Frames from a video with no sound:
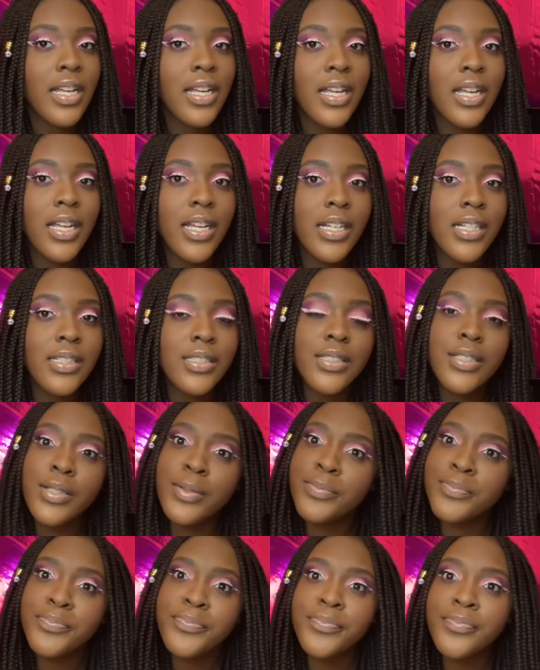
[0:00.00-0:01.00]
And
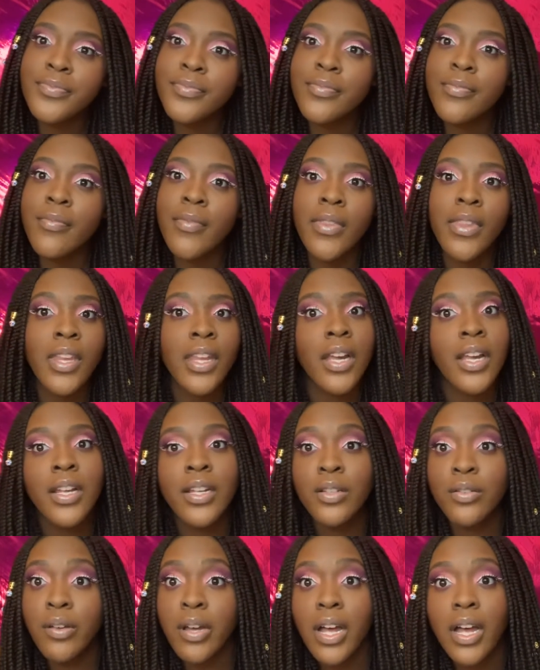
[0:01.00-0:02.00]

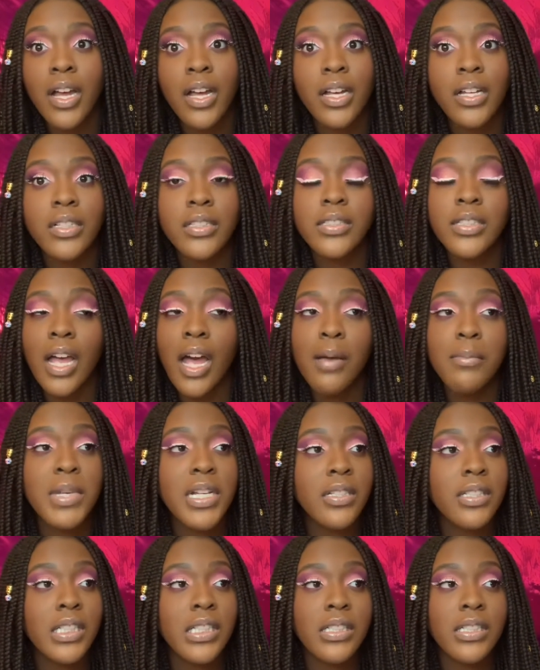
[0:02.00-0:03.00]
you guys, I
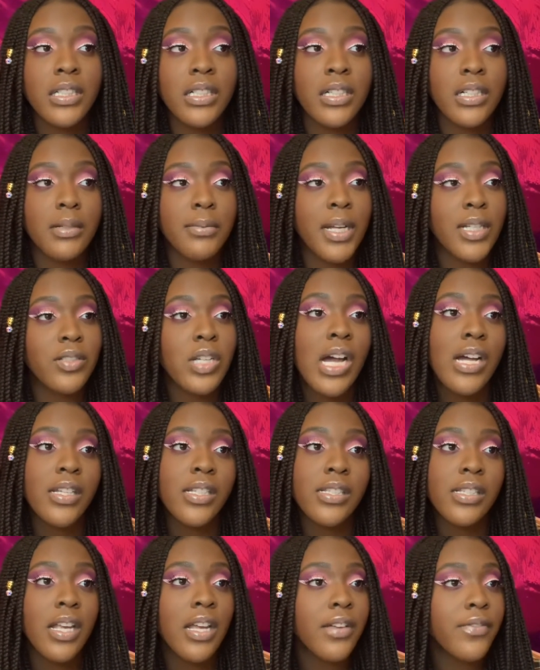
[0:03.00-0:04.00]
messed this up. I tried to
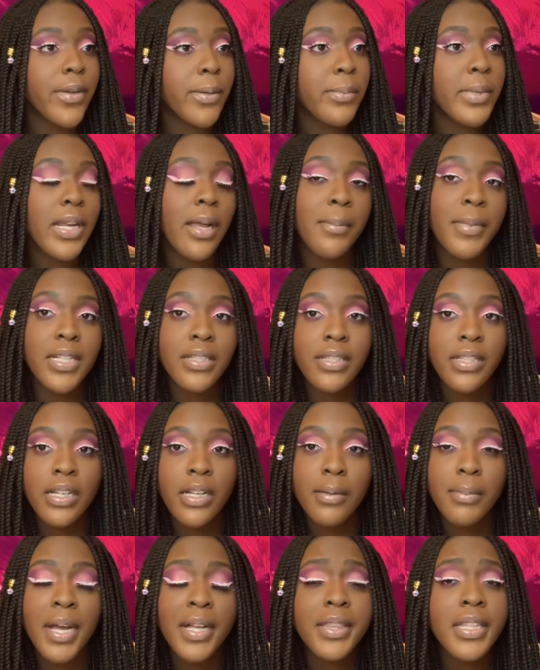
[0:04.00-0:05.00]
save it, but I messed it
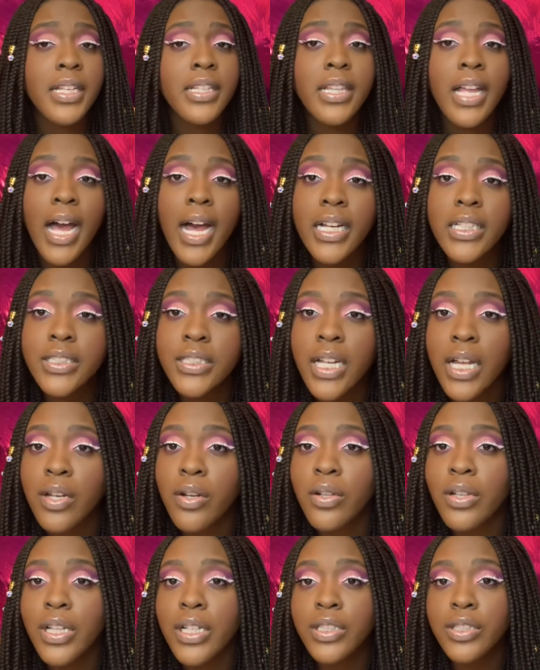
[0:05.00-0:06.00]
up. I think the
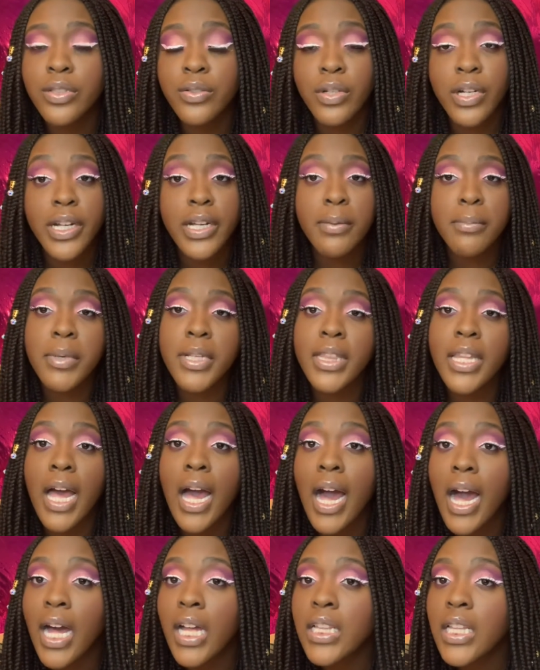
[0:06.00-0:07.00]
eyeshadow looks great, but the
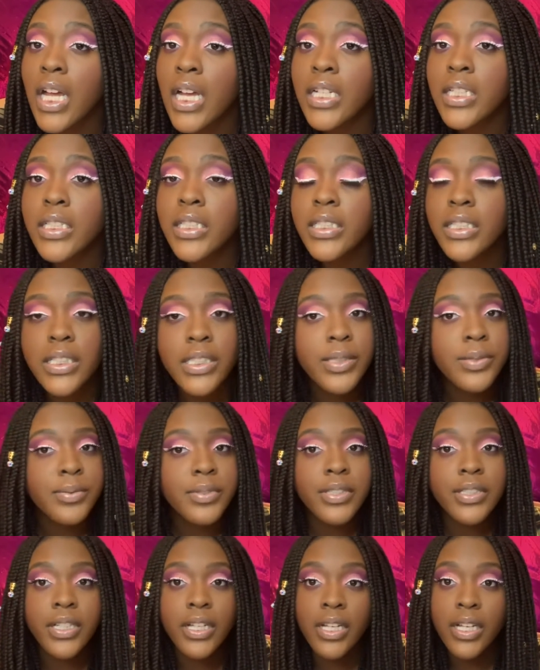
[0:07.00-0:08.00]
eyeliner,
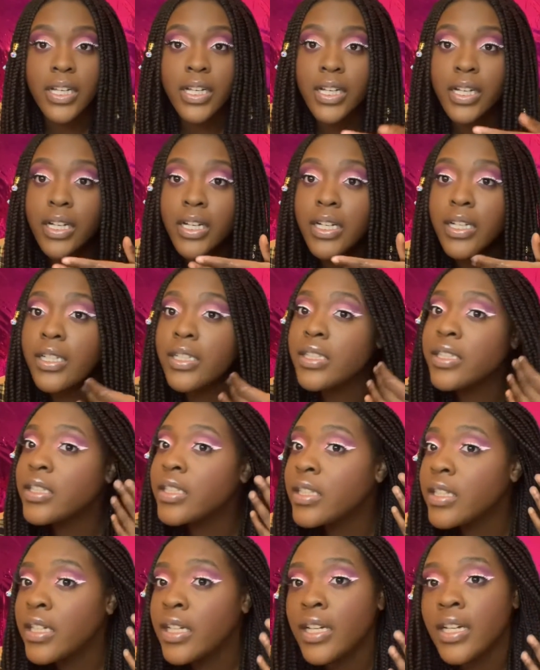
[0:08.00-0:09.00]
yeah.
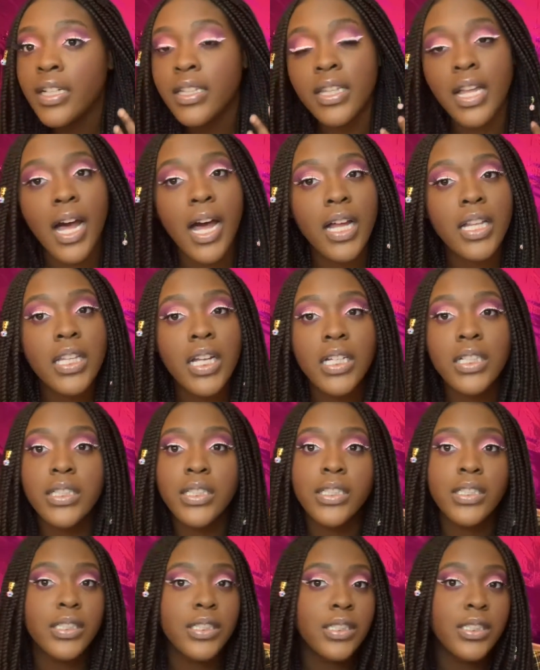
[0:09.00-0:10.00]
The
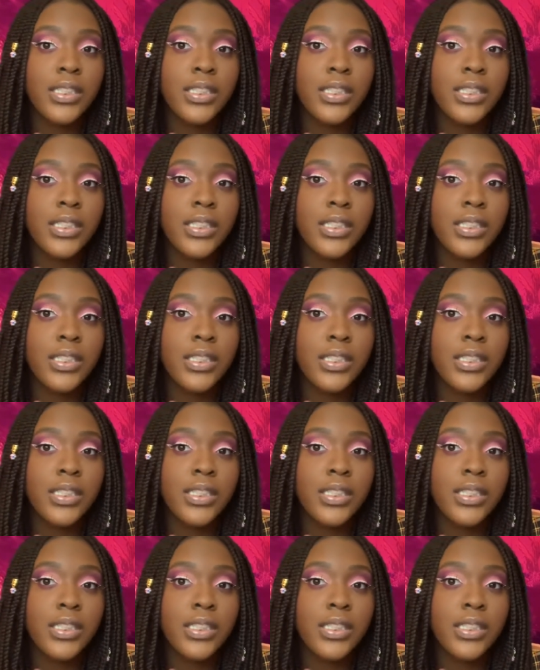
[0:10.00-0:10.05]
eyeliner,